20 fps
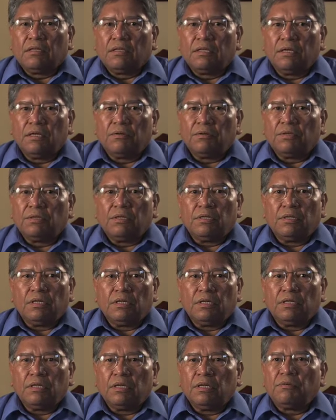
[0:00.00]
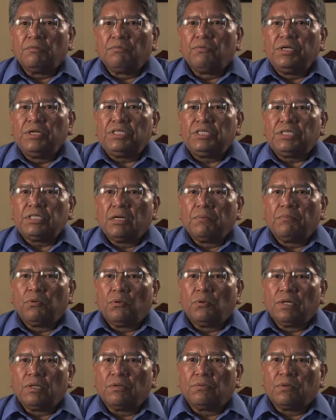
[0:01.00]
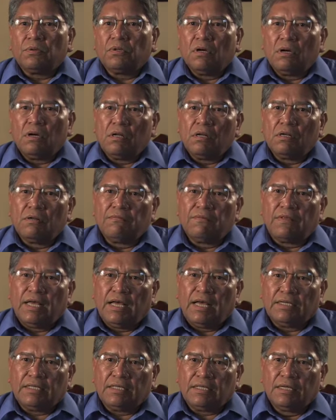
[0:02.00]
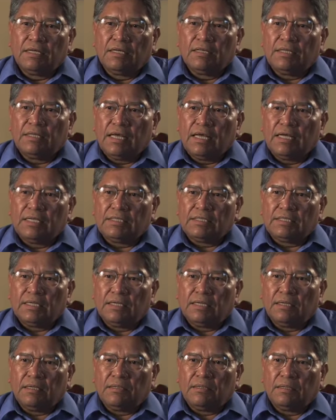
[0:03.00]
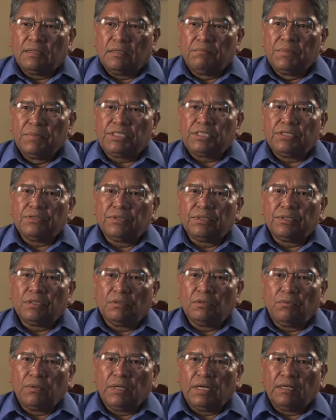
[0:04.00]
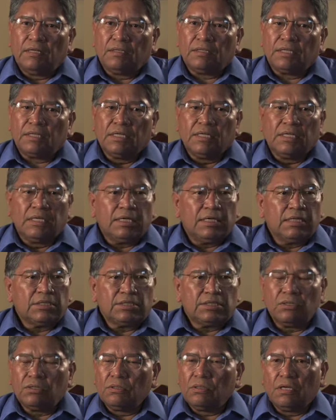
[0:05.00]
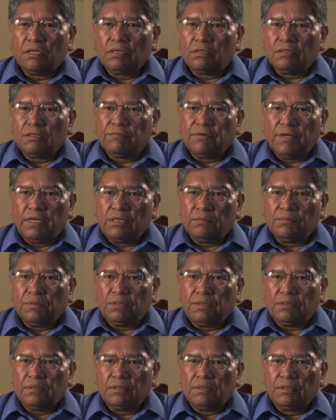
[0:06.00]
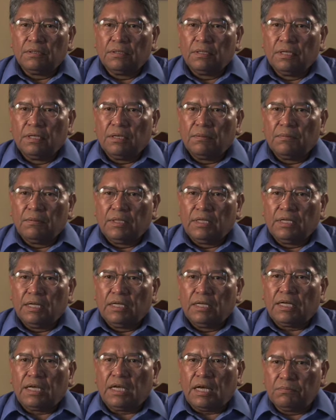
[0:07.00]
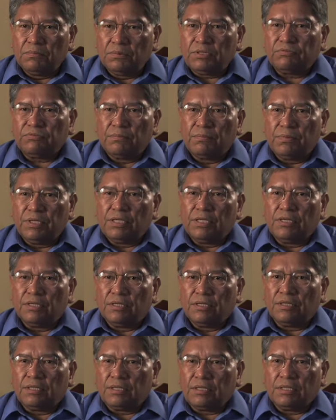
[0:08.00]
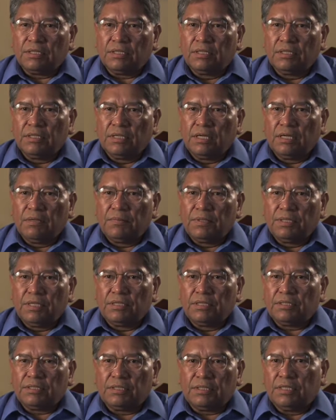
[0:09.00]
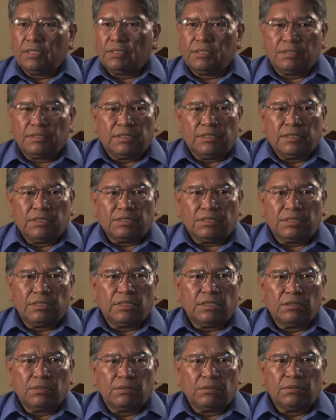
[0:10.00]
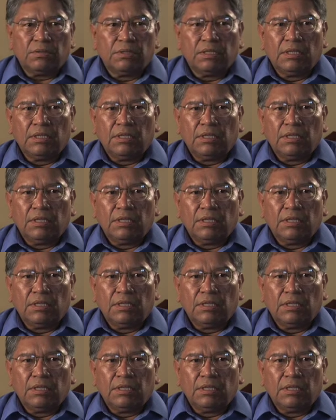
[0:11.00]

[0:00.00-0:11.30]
They're reaching a point where all of that material wealth is no longer available. I mean, it comes from the earth. I mean, there's no